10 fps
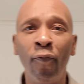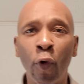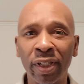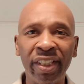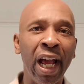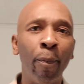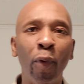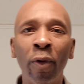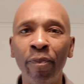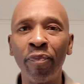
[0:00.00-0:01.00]
For
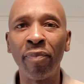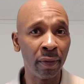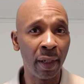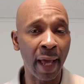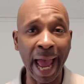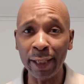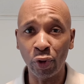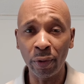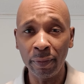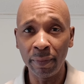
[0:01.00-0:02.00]
example,
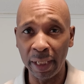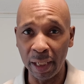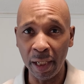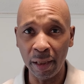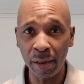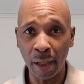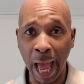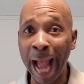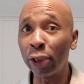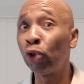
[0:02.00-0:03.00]
actor in English,
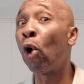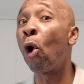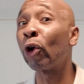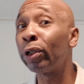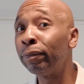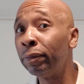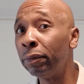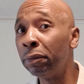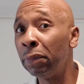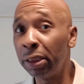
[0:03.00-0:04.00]
actor
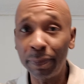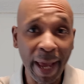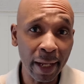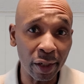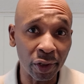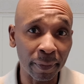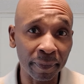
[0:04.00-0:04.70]
in Spanish.